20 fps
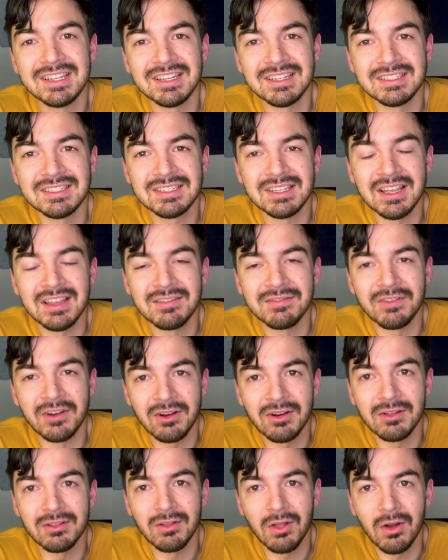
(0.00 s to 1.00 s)
It's a
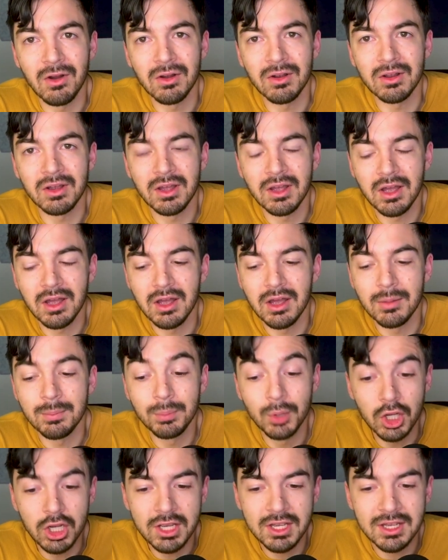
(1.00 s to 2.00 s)
very long
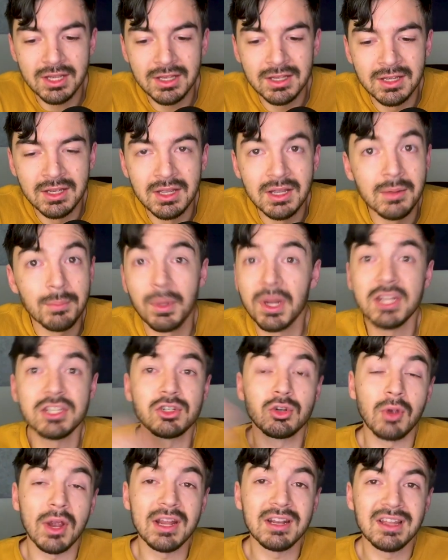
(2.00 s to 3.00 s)
book, but it's
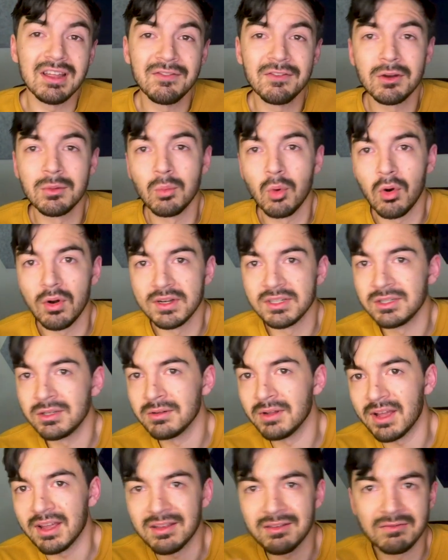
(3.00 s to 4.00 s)
great if you're more into
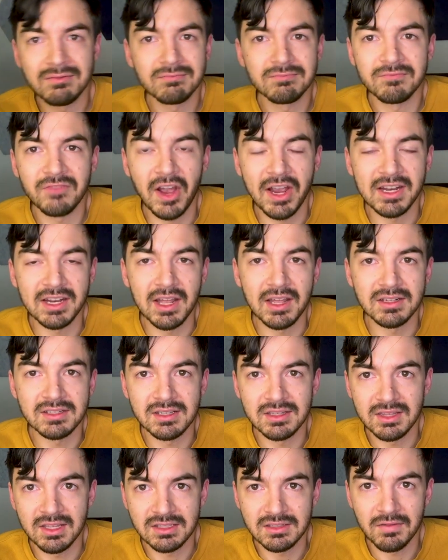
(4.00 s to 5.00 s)
like finance
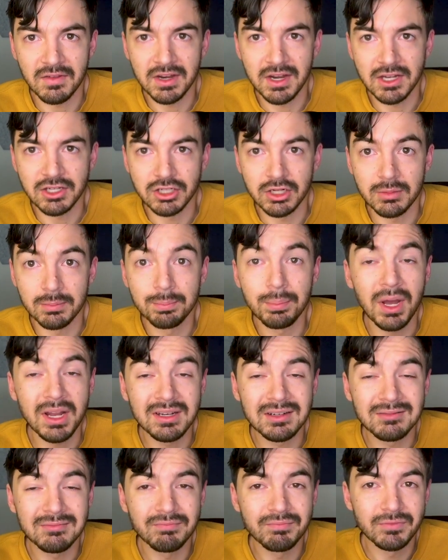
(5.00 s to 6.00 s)
and things of that nature. But
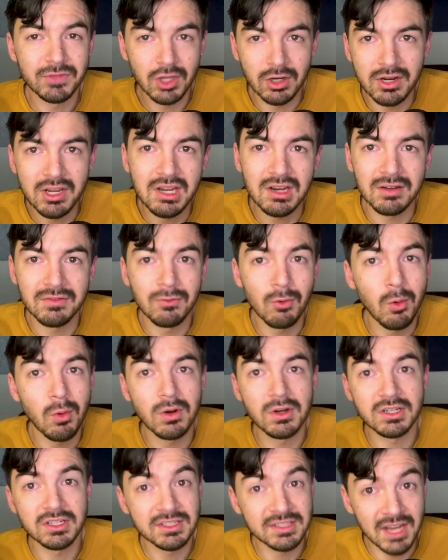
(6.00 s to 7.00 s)
you're here
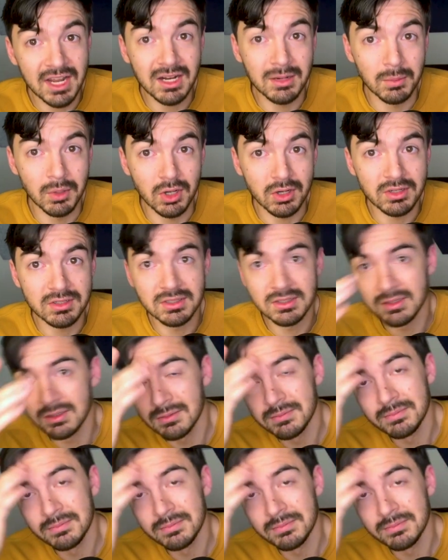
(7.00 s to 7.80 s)
for data books.